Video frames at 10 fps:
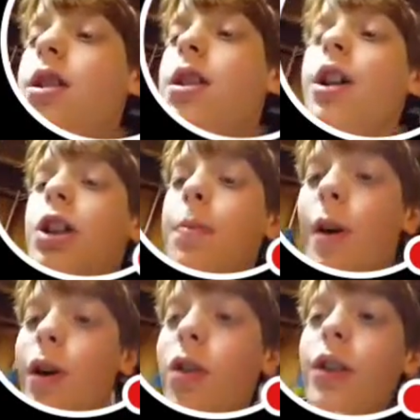not
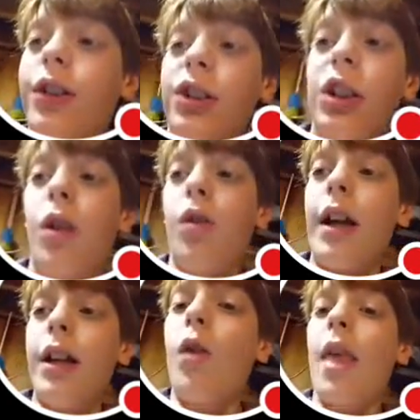Sparkling Zone,
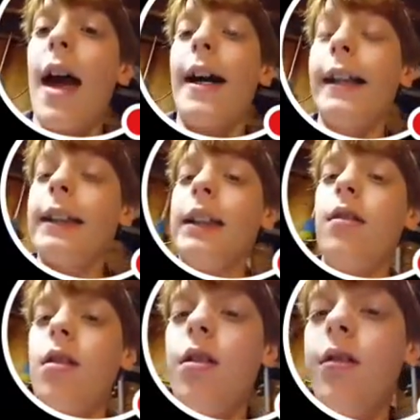I know that.
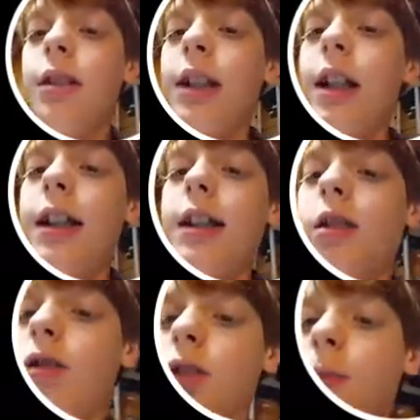There isn't anything
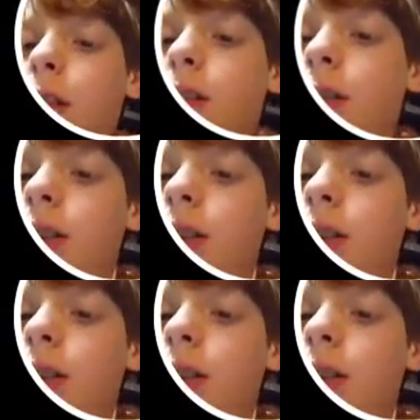called Sparkling